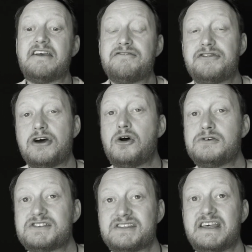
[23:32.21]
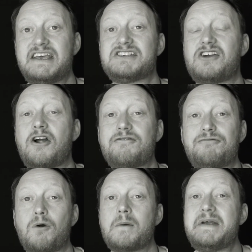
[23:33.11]
if those things are
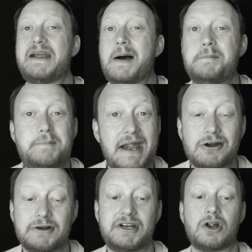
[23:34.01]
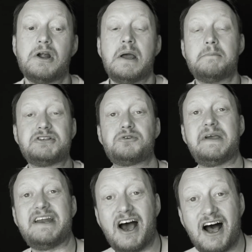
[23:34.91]
forming a barrier
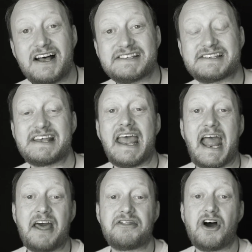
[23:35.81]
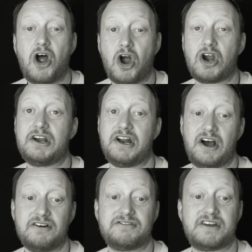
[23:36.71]
between us and the heart
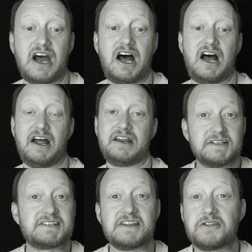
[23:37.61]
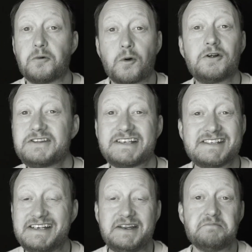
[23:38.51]
of God. Listen, the world
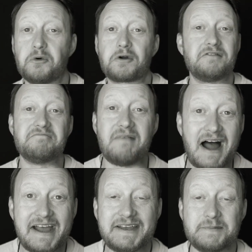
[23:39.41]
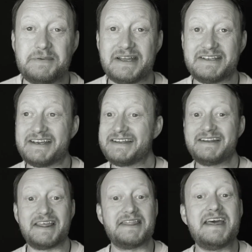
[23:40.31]
doesn't need more of my
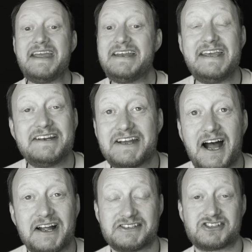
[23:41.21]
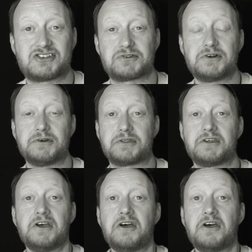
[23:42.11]
opinion, they need God's truth.